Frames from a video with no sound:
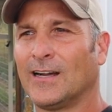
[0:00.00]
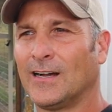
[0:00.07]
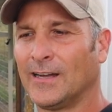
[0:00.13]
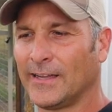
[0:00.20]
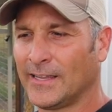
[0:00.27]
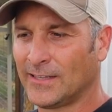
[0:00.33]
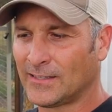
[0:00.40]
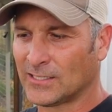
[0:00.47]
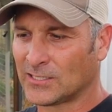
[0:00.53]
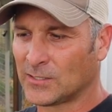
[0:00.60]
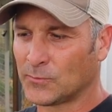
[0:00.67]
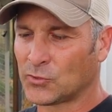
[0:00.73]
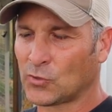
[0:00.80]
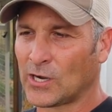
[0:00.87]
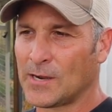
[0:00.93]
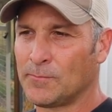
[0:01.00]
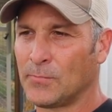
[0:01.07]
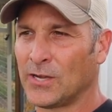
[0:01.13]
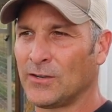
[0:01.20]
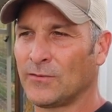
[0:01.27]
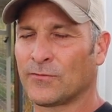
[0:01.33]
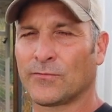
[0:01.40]
Uh, hit the subscribe
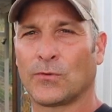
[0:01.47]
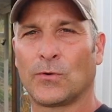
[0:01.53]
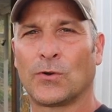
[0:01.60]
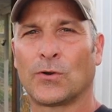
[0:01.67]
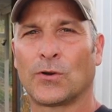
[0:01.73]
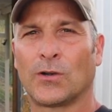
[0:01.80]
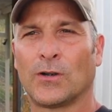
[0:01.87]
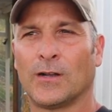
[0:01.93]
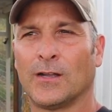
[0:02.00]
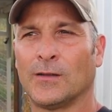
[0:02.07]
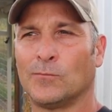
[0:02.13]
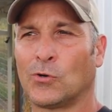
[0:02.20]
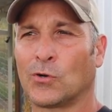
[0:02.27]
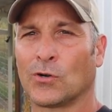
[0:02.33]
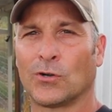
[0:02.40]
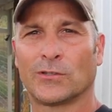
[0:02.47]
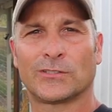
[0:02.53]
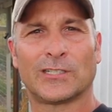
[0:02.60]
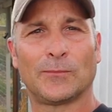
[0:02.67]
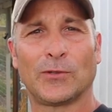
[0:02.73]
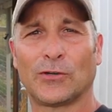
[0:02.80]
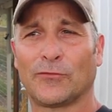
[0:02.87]
button for uh, more
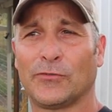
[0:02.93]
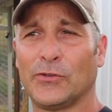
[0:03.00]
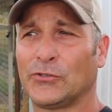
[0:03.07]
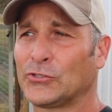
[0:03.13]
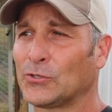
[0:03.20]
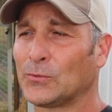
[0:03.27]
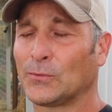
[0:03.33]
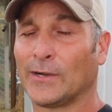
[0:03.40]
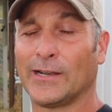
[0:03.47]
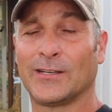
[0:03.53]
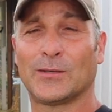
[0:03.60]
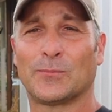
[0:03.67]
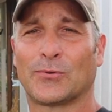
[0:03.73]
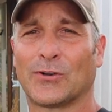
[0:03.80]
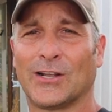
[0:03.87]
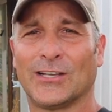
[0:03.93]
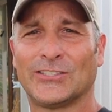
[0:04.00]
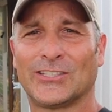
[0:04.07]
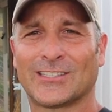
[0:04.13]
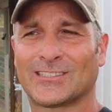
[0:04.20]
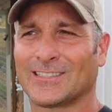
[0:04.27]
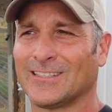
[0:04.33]
similar future random
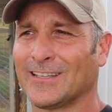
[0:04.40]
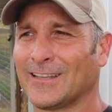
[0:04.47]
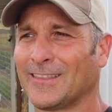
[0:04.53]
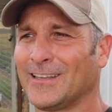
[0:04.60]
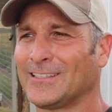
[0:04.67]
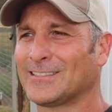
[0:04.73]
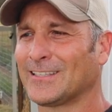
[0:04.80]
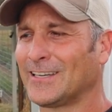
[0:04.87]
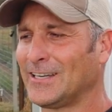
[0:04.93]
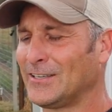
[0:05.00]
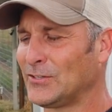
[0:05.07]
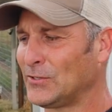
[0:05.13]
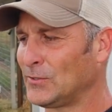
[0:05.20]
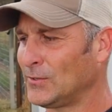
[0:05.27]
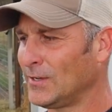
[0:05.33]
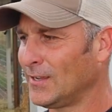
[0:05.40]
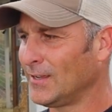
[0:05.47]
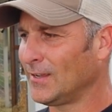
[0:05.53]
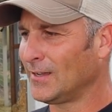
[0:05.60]
projects and the things that I do.